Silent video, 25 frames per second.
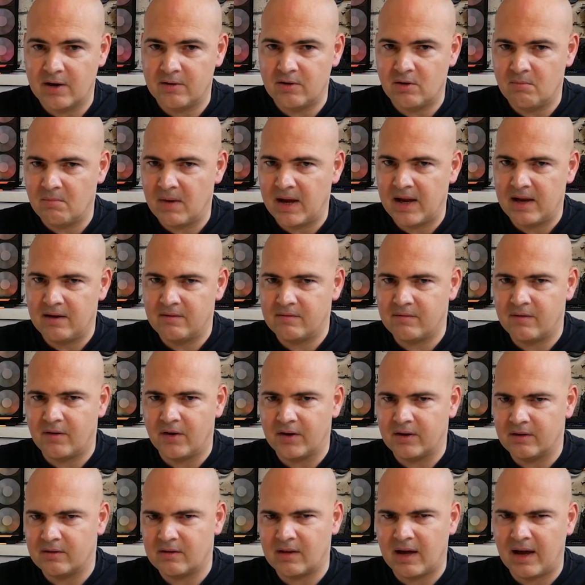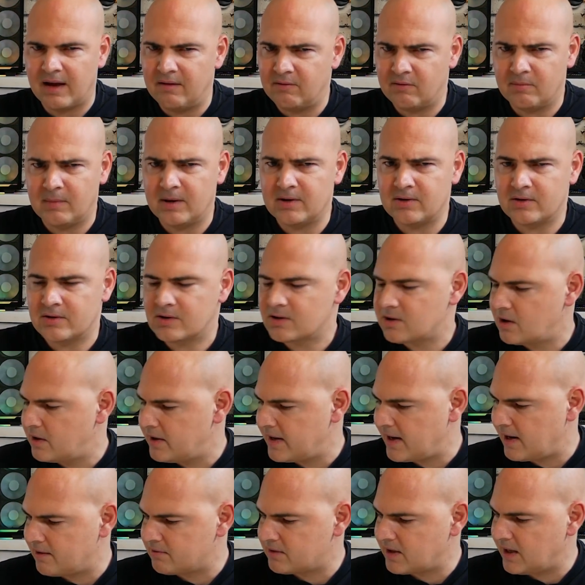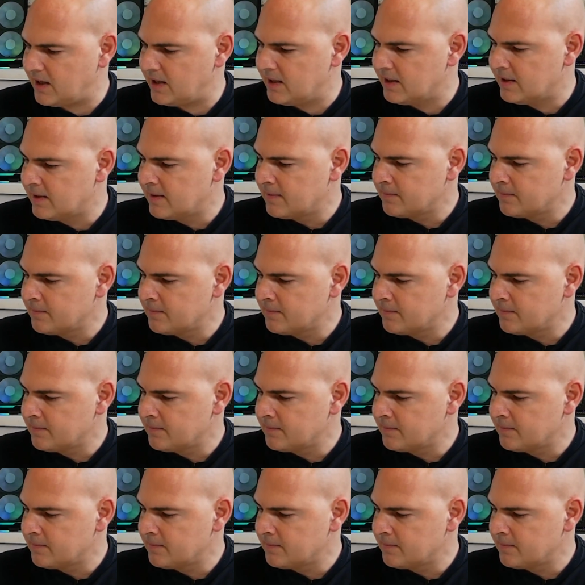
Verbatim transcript: you may find that information slightly out of date